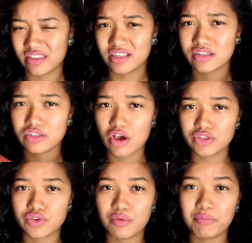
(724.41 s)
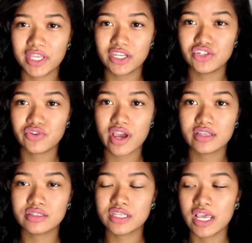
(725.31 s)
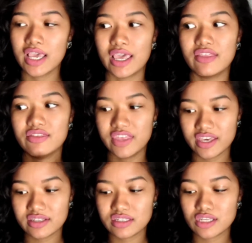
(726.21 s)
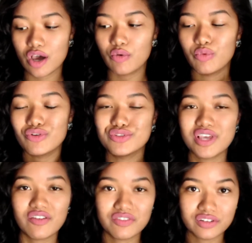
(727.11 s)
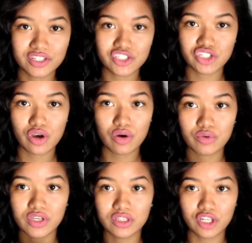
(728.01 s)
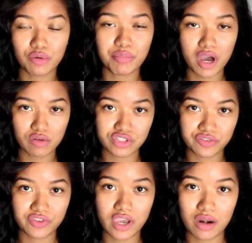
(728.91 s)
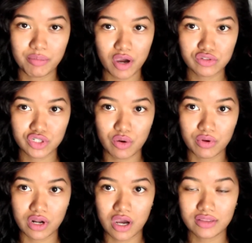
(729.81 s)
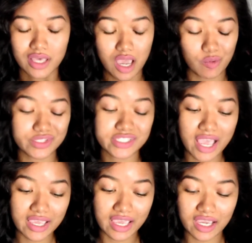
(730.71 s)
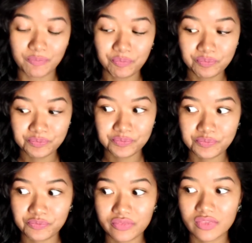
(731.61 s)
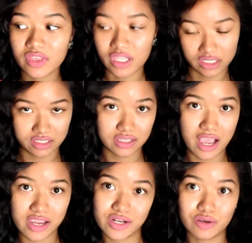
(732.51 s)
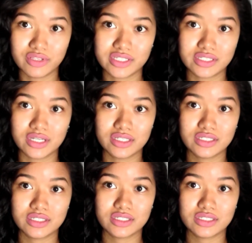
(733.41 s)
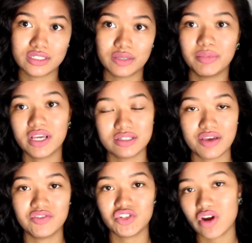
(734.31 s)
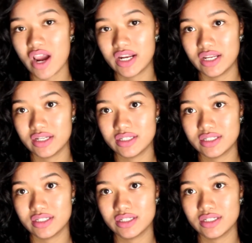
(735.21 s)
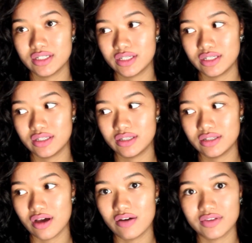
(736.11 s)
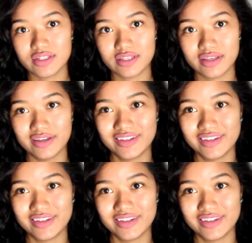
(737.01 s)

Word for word: And this is also a midi dress, and this will definitely show your little pouch if you got a pouch going on, like I was saying. I know this does because I've tried it, obviously.